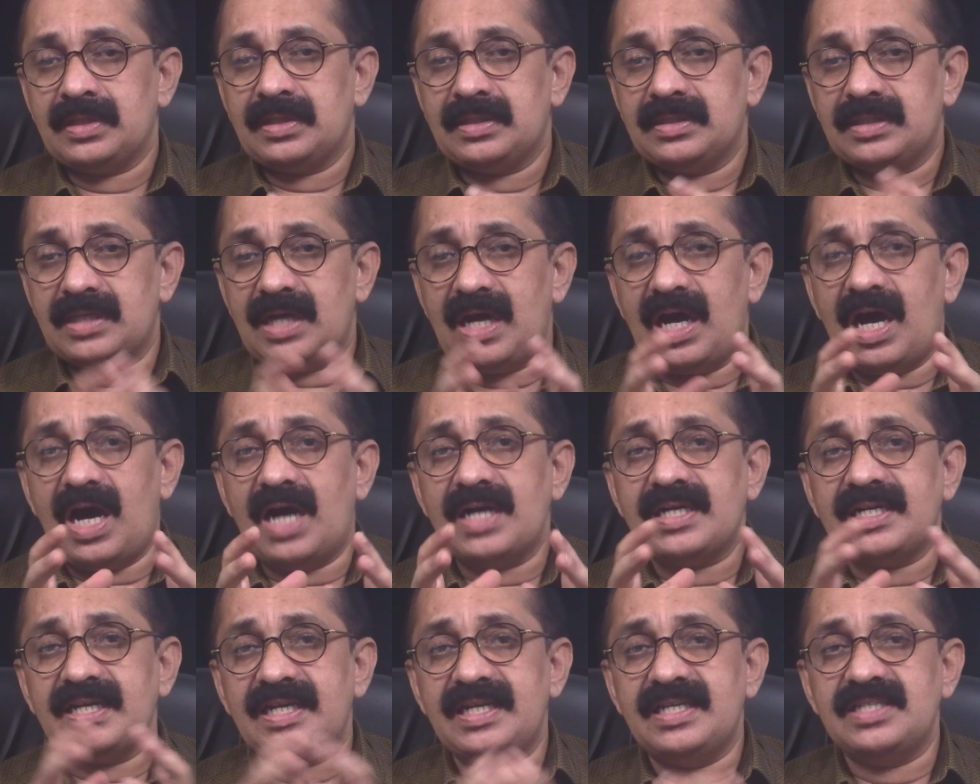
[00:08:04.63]
The
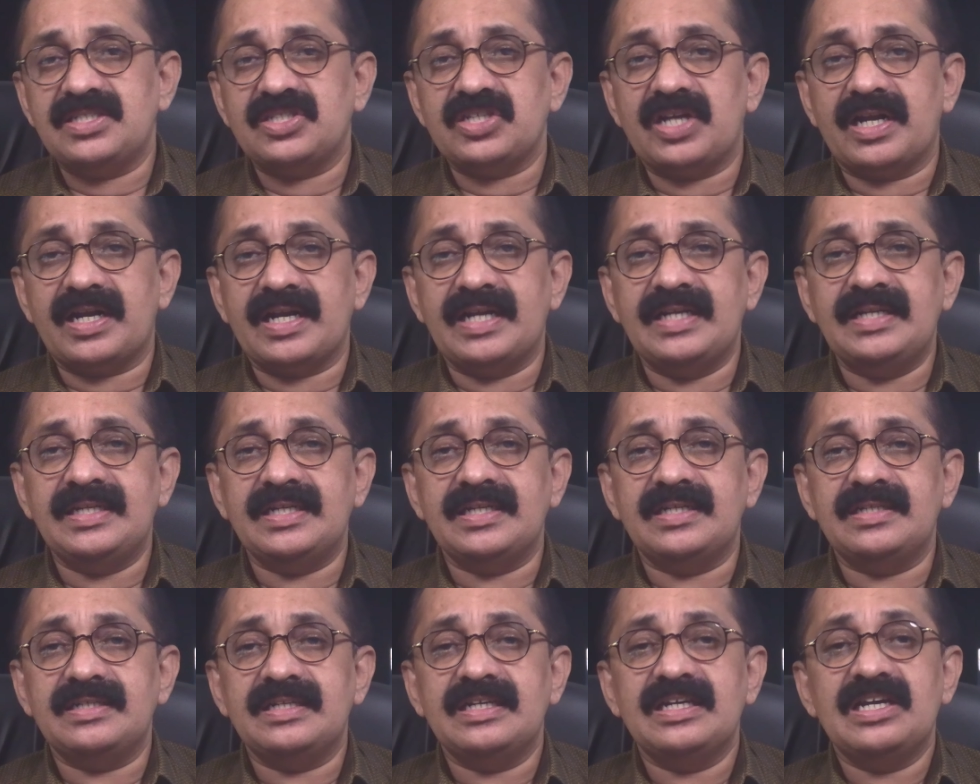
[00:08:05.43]
heart is
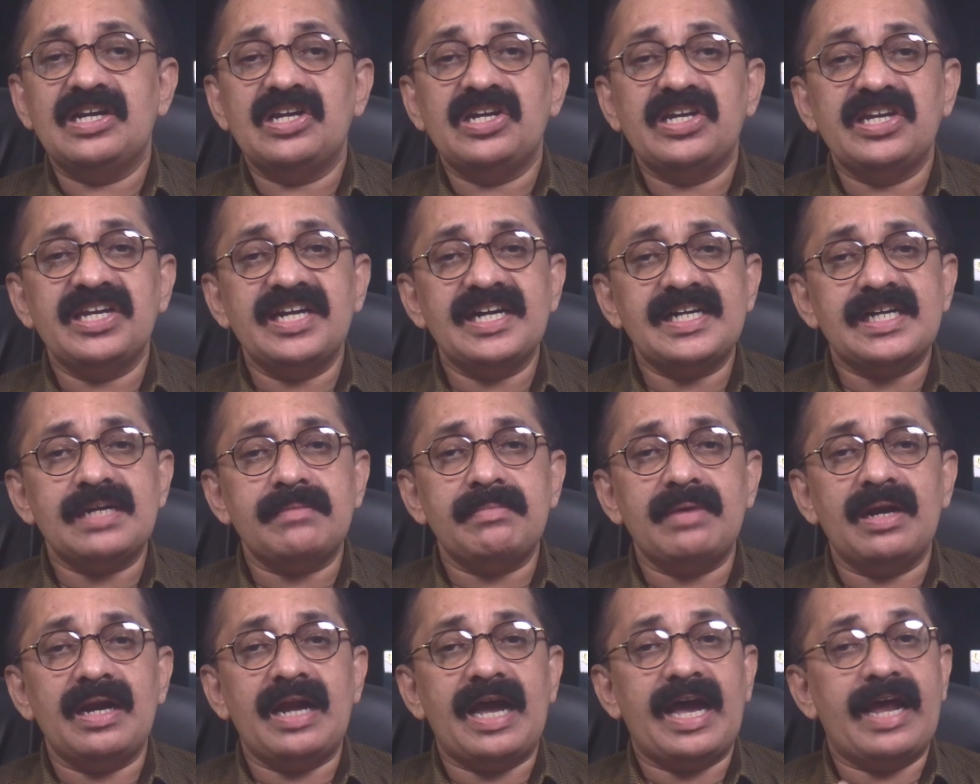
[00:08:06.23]
rendered
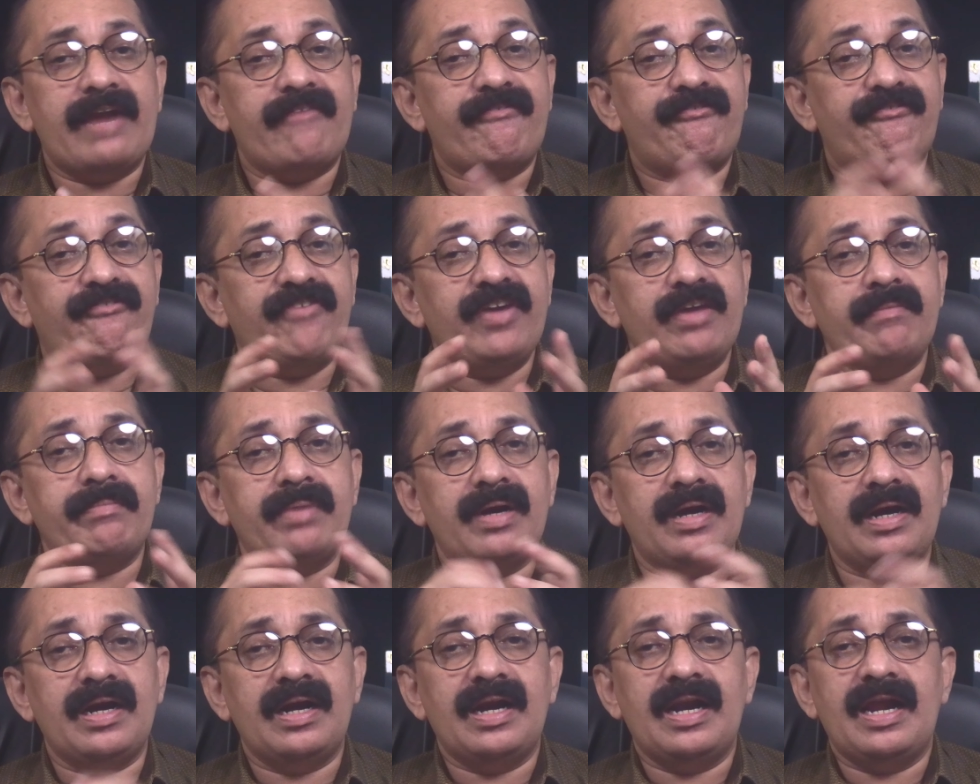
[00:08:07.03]
irritable and
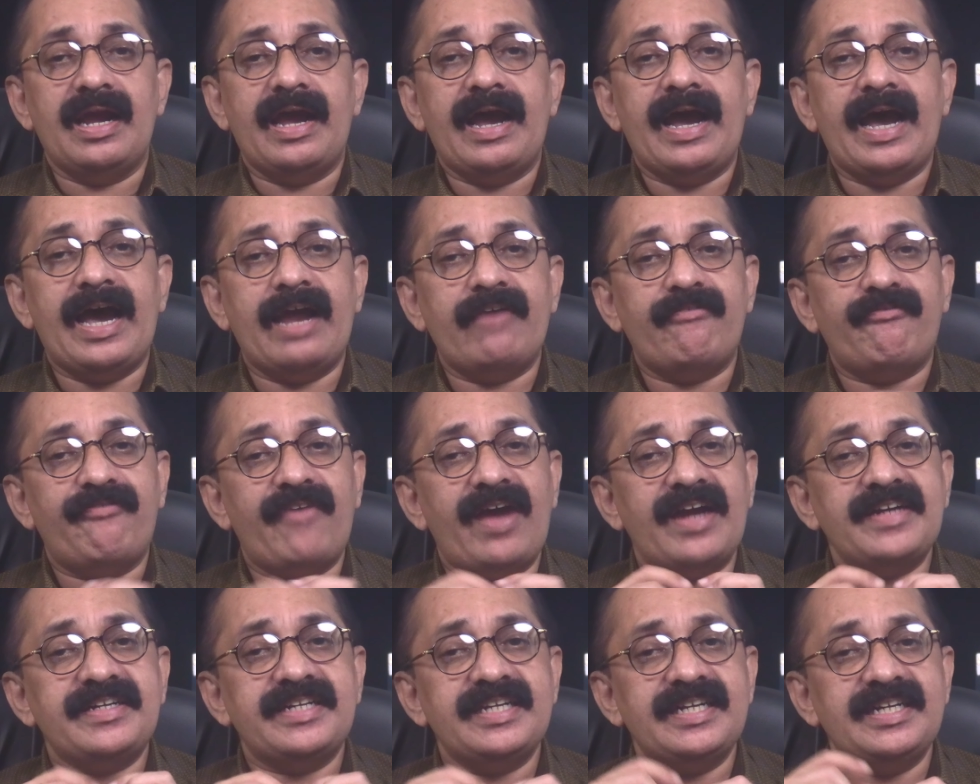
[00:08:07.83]
feeble, and
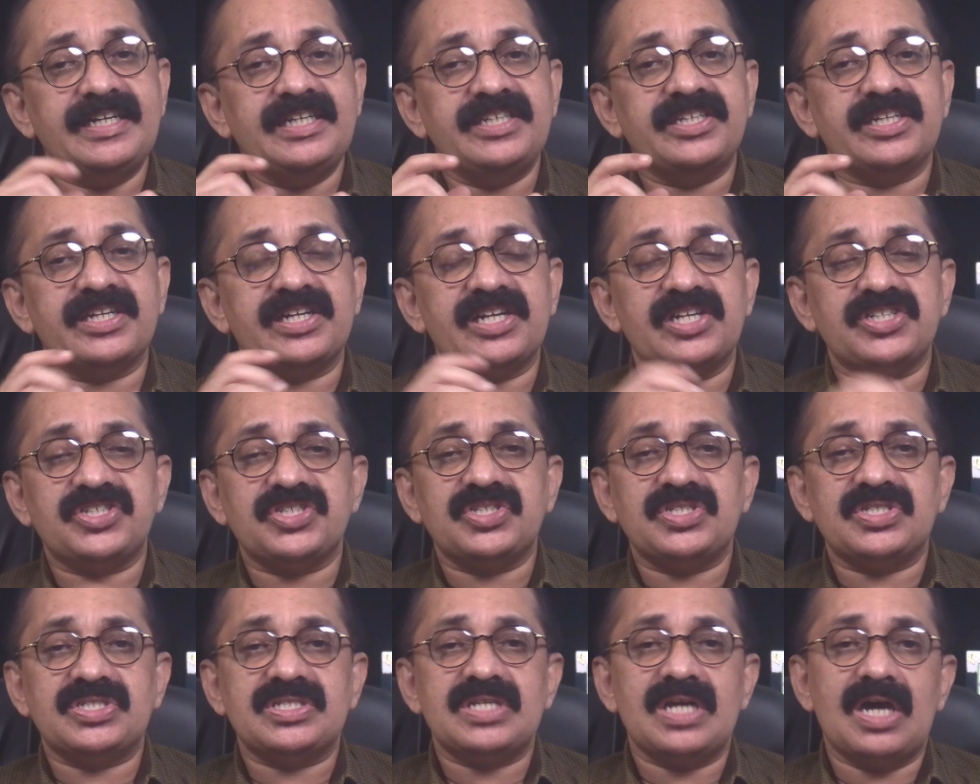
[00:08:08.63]
fatty
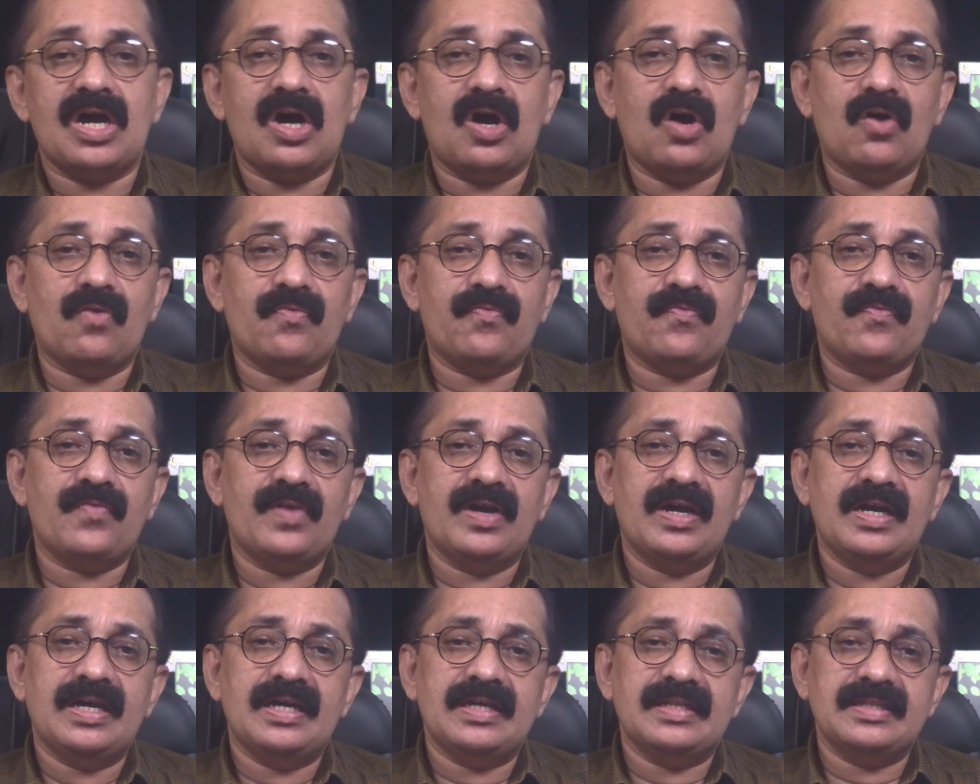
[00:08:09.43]
degenerations of
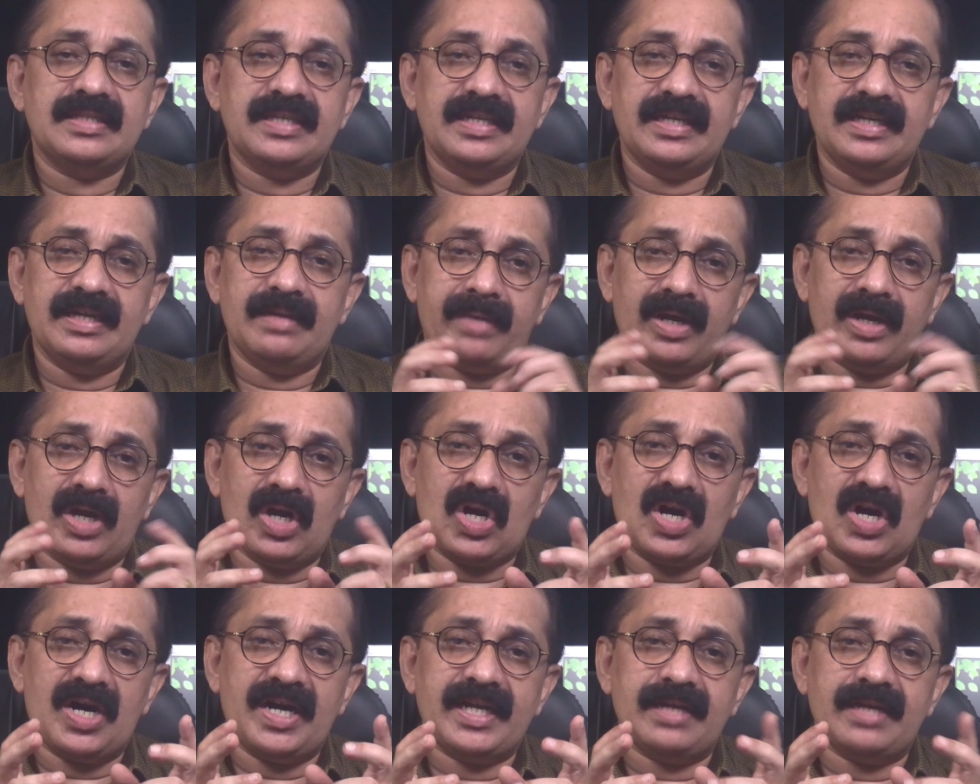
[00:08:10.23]
the
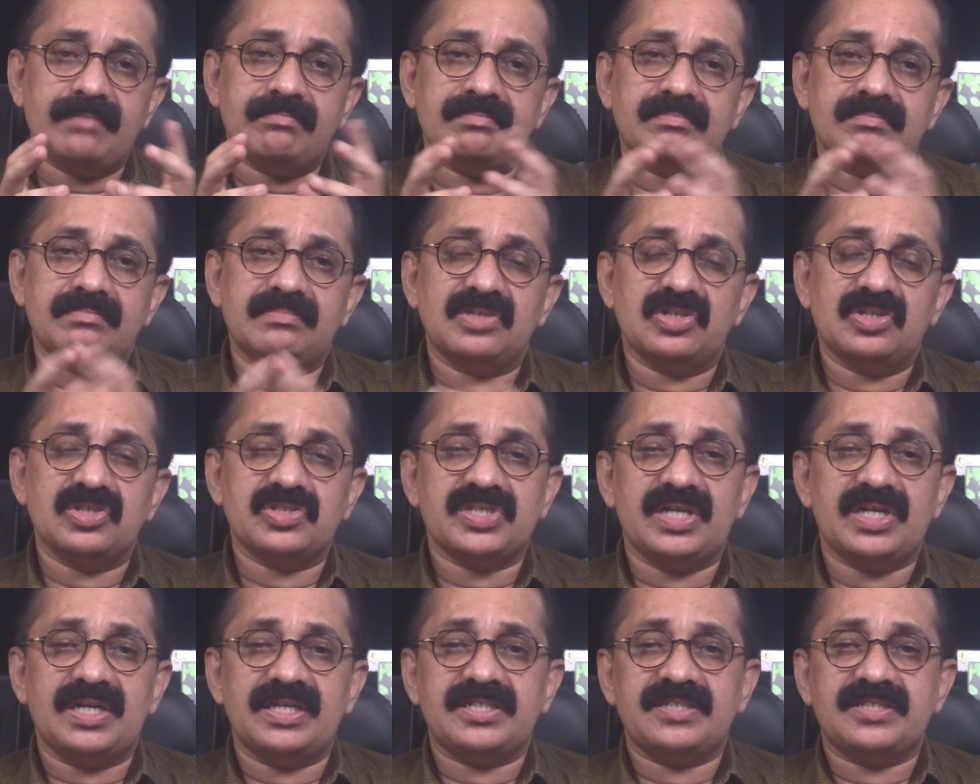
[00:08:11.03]
myocardium
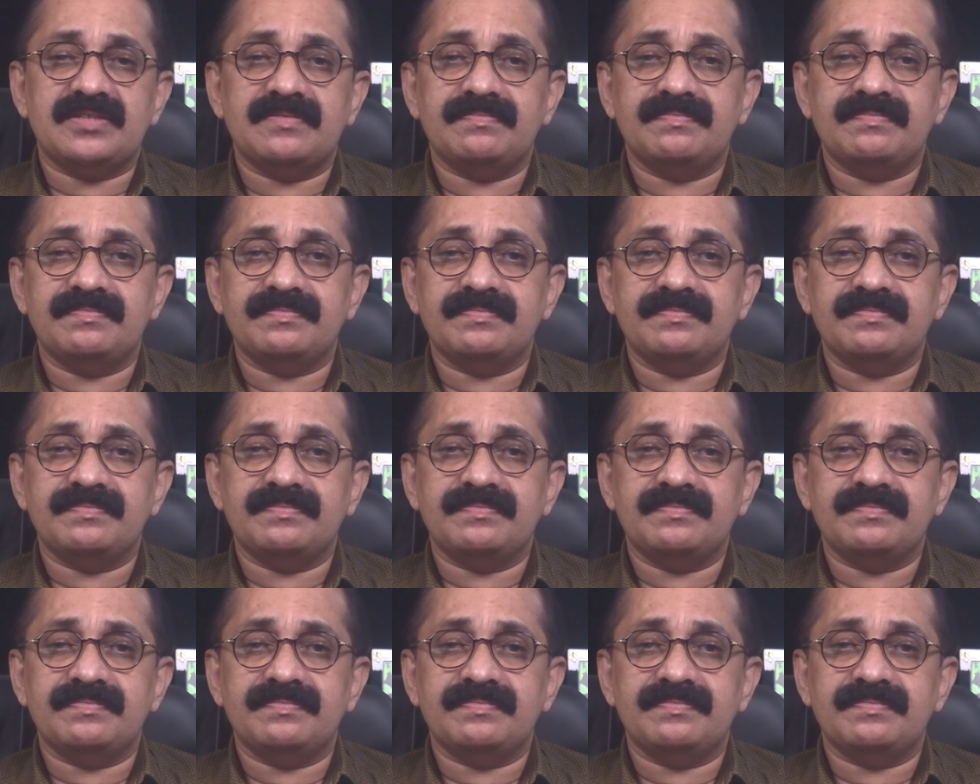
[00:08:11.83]
result.